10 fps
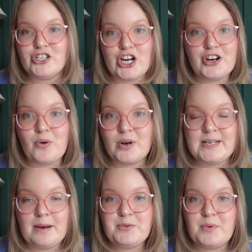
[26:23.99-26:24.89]
share your
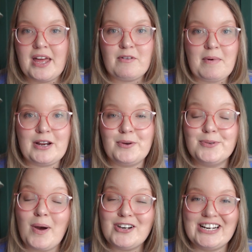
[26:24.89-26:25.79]
tips with everybody
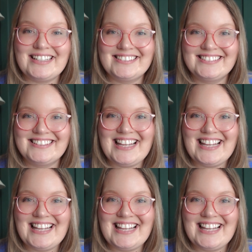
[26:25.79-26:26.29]
who's watching.